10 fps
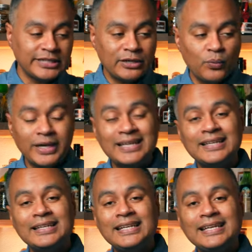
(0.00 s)
thing we're
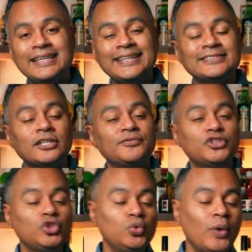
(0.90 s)
gonna need is
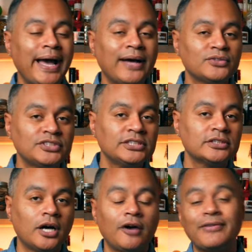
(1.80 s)
2 ounces
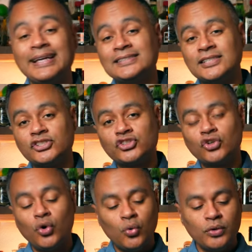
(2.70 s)
of a
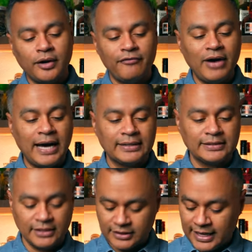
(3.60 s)
Citron
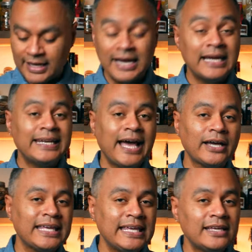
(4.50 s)
Vodka, okay? Now,
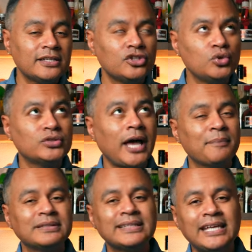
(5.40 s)
he used, I
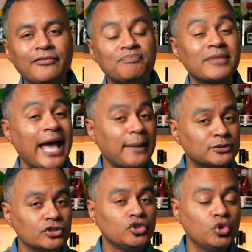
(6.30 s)
believe,
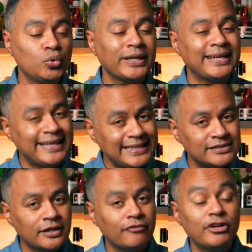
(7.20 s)
Absolut in
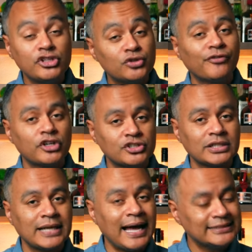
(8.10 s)
his original version
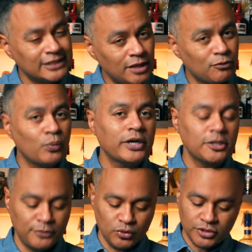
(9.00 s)
of the cocktail, but we're
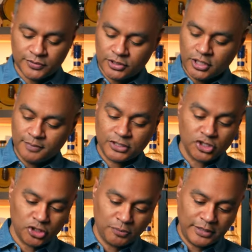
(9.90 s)
gonna be using some
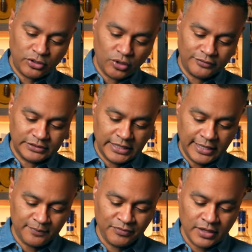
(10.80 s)
Smirnoff today.